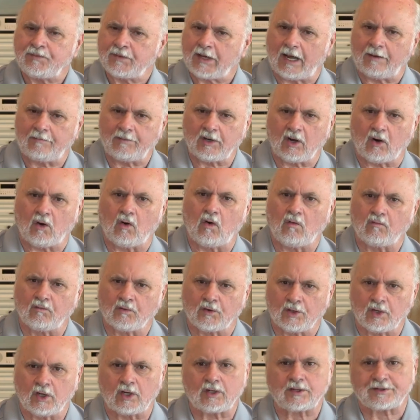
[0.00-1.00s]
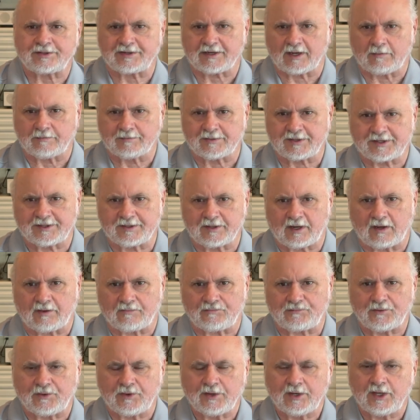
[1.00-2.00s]
I'm going to overlook some
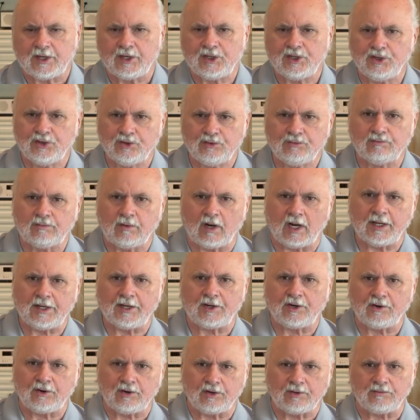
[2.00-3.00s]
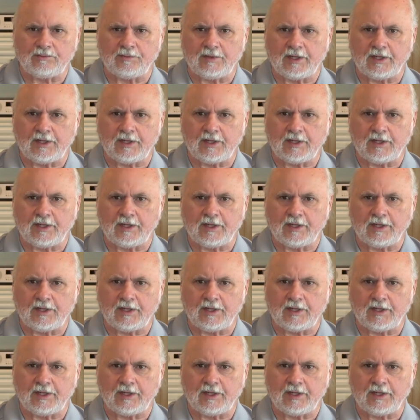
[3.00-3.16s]
stuff. You might hurt